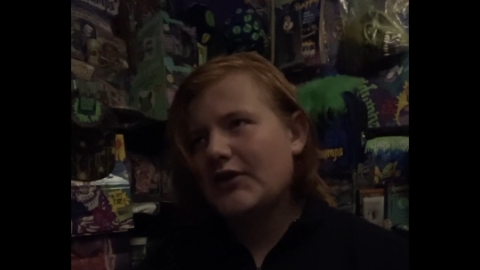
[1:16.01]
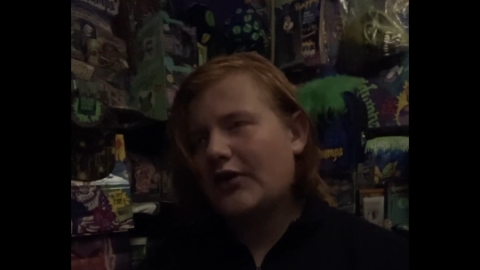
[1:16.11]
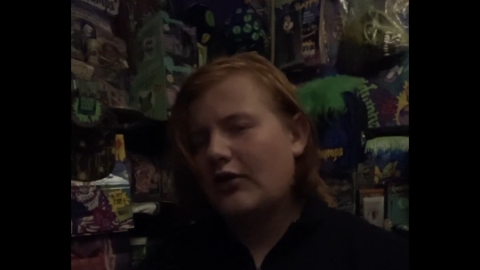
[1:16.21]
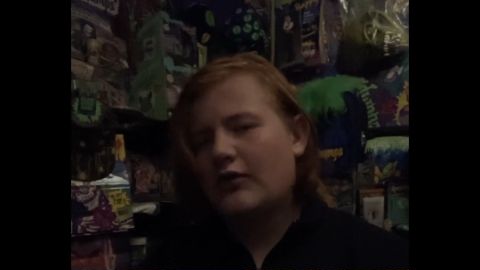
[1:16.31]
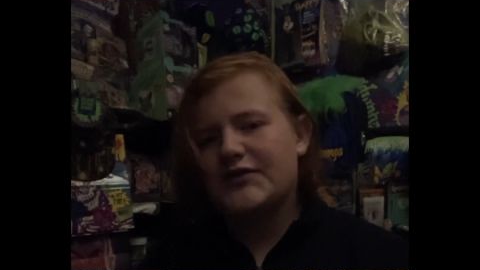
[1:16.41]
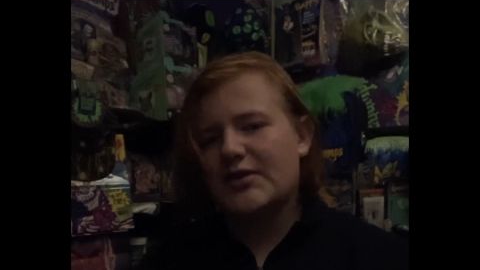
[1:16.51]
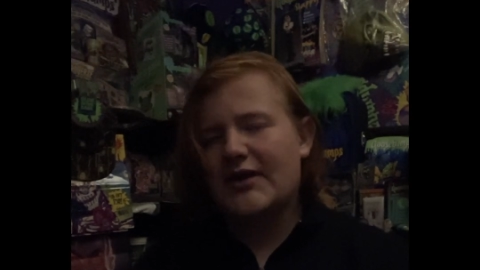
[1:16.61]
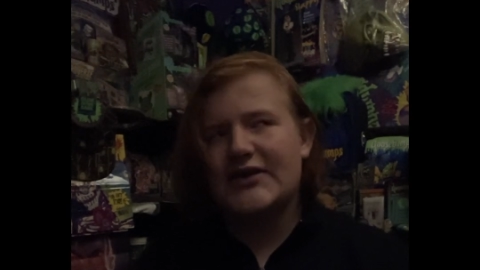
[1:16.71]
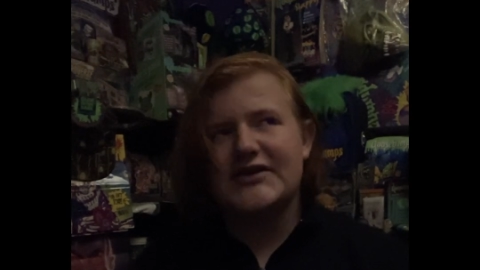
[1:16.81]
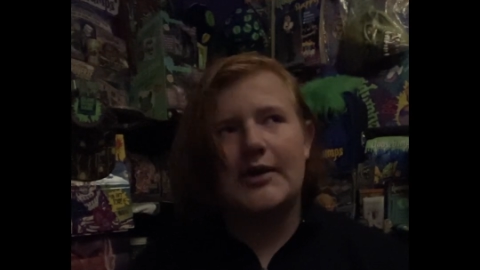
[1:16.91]
I don't know if it's
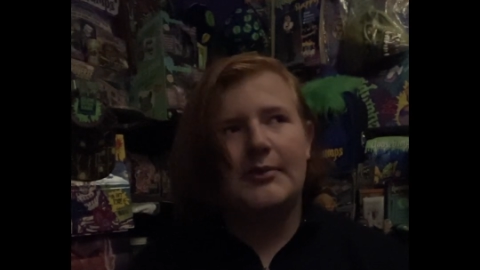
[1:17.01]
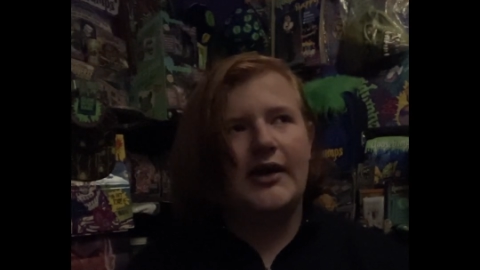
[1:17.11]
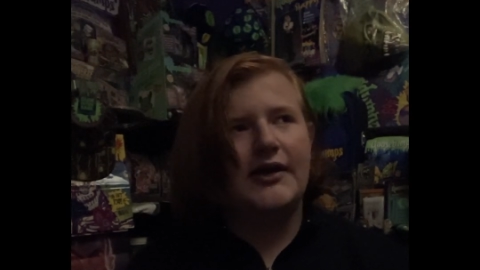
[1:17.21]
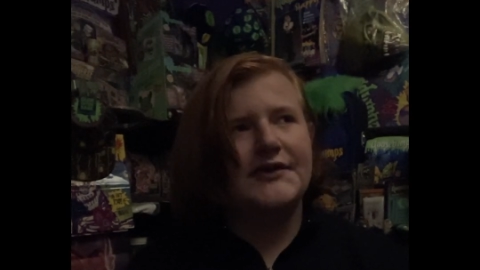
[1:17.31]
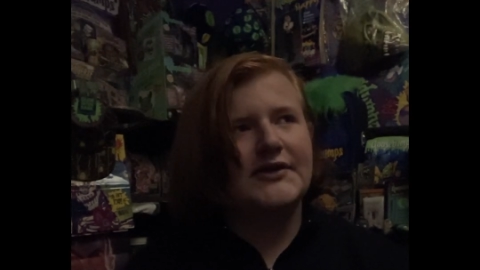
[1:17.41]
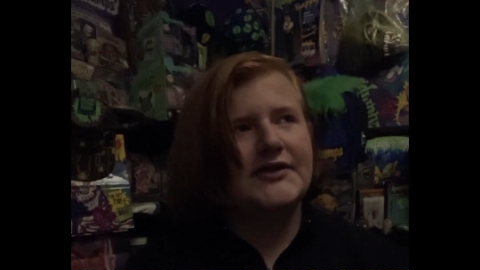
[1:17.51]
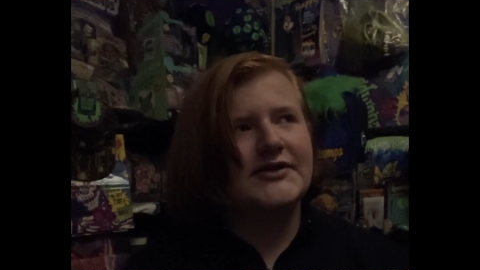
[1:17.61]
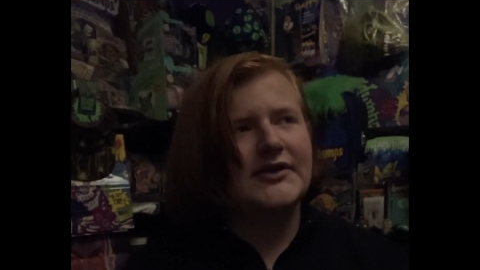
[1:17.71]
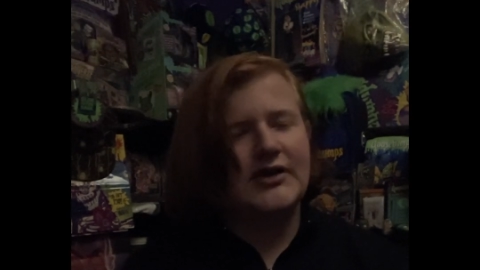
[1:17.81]
going out the same day as this,